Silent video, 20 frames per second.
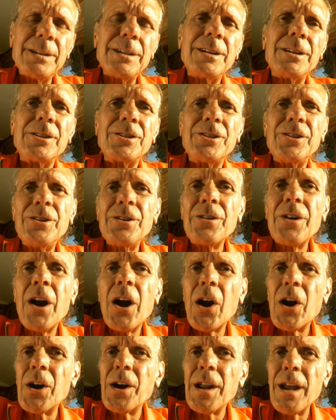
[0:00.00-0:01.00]
Does your
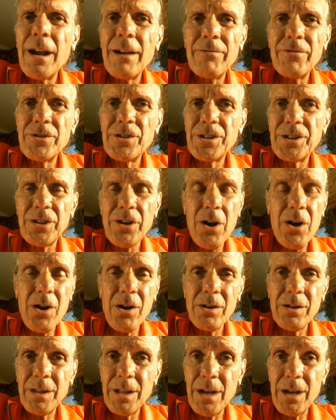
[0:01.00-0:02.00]
heart have a
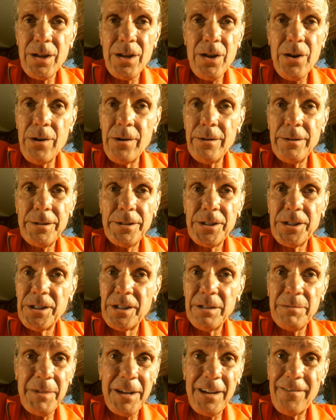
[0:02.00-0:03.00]
song that yearns
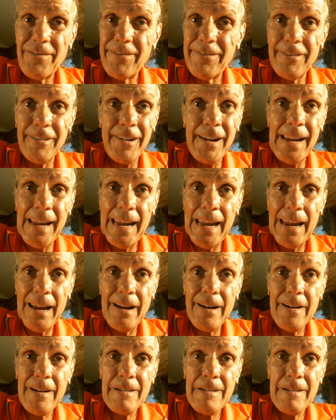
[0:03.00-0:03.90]
to be free?